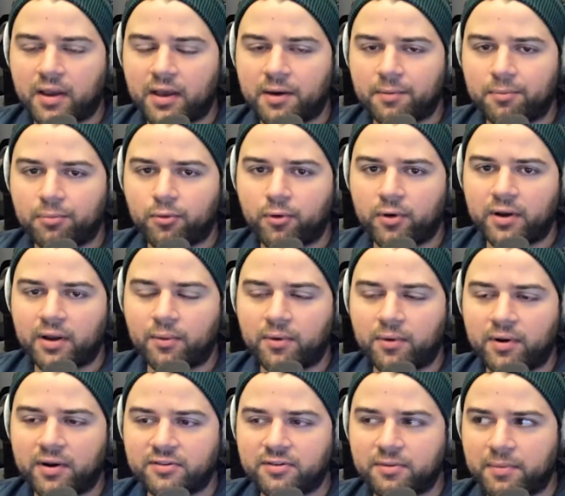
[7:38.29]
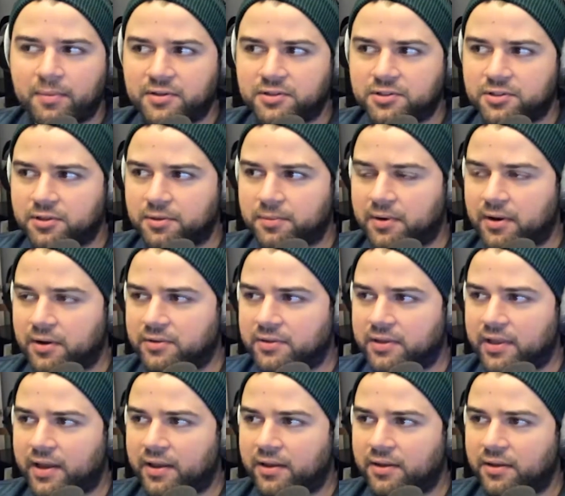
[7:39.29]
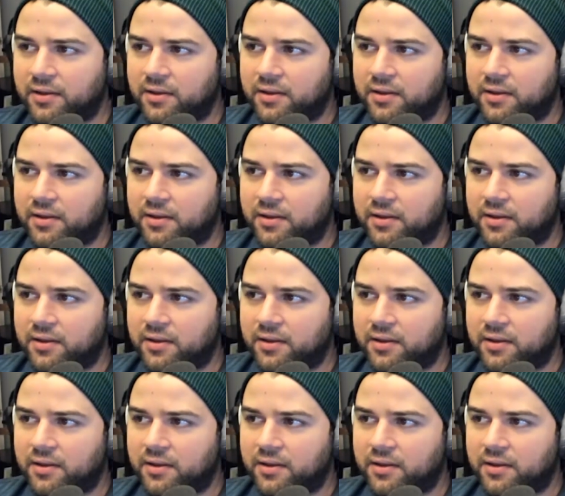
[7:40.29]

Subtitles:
had a point I wanted to mention about that.